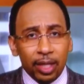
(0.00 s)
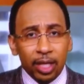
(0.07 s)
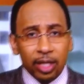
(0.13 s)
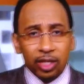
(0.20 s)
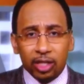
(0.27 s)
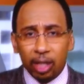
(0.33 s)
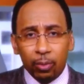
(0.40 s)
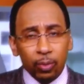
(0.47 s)

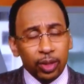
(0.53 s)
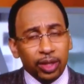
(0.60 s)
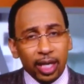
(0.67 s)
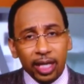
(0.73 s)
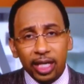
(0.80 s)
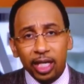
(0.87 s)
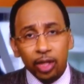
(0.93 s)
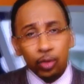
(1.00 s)
Some would
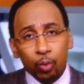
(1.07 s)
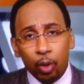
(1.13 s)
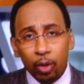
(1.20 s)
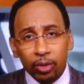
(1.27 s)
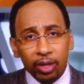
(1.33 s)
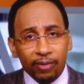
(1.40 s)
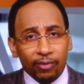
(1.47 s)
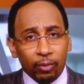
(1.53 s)
think he's
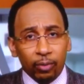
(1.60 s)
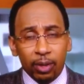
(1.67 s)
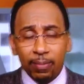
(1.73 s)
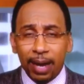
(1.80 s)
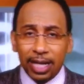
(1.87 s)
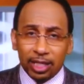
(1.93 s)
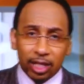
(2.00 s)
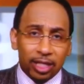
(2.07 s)
worthy of a
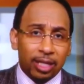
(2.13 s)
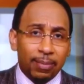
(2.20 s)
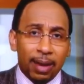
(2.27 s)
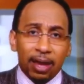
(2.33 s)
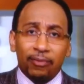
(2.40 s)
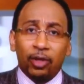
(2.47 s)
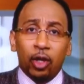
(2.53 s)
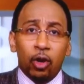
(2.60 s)
rematch because he may
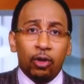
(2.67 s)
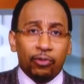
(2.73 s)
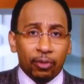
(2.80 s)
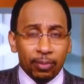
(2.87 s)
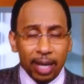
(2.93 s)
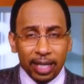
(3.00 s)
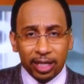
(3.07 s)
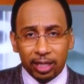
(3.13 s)
have learned from
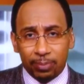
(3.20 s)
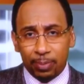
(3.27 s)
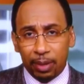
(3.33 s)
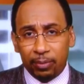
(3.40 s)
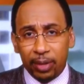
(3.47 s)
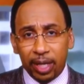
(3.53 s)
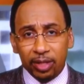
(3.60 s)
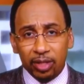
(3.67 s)
that
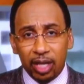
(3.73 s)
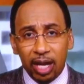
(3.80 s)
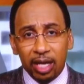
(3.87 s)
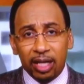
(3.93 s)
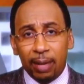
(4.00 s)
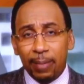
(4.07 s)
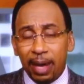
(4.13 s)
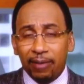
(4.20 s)
experience.
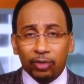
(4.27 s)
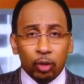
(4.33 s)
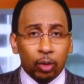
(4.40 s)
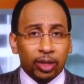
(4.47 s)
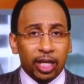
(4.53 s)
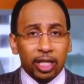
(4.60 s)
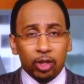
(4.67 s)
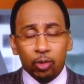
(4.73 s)
They may have
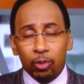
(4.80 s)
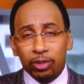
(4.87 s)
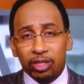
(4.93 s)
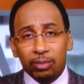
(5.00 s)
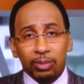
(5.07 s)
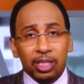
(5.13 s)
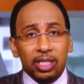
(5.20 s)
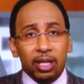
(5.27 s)
thought they saw
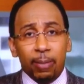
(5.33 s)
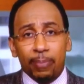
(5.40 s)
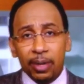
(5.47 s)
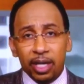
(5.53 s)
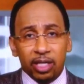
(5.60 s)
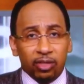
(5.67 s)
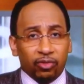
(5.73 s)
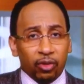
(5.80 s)
some
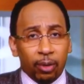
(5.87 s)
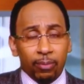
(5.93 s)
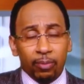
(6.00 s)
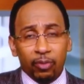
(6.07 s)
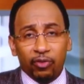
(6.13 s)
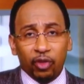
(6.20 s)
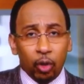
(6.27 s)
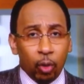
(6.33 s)
slippage from
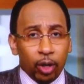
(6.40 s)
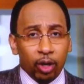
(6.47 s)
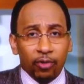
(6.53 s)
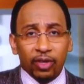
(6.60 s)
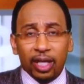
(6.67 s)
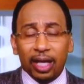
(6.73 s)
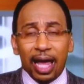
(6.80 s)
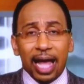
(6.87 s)
Floyd
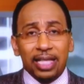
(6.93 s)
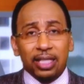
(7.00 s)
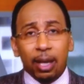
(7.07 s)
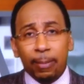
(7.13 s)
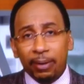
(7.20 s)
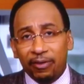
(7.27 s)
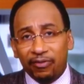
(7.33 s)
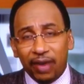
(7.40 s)
over the last
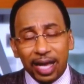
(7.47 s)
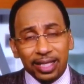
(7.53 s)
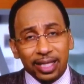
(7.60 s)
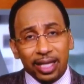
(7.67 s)
couple of fights